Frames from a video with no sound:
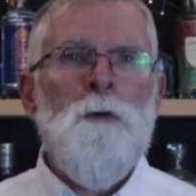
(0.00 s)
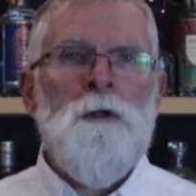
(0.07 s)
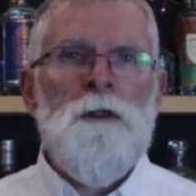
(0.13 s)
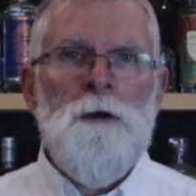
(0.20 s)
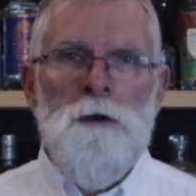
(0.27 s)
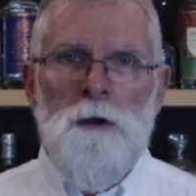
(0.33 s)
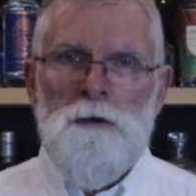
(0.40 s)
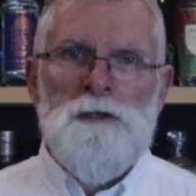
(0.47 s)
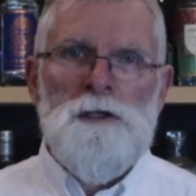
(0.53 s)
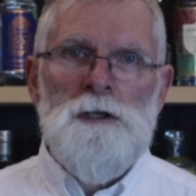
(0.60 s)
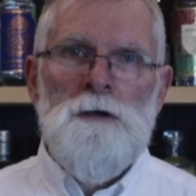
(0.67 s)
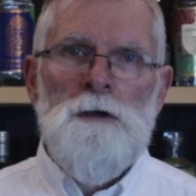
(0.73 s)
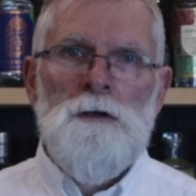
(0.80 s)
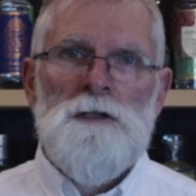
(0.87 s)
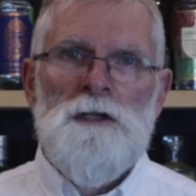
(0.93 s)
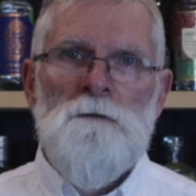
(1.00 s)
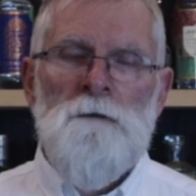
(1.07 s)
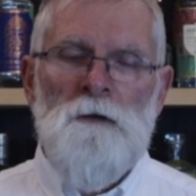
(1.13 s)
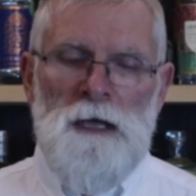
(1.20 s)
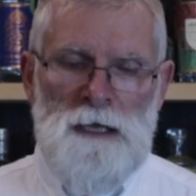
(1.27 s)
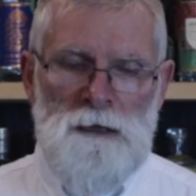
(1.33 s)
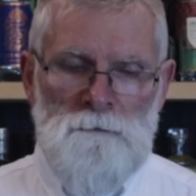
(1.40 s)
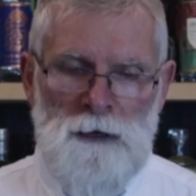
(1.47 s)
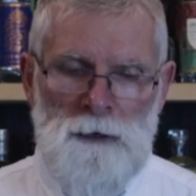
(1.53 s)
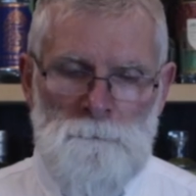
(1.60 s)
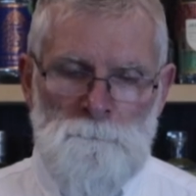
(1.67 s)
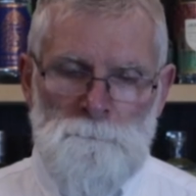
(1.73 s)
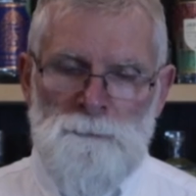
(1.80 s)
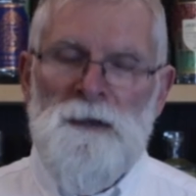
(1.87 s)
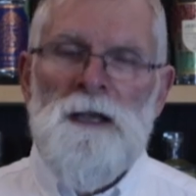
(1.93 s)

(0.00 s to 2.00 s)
with lots and lots of flavour,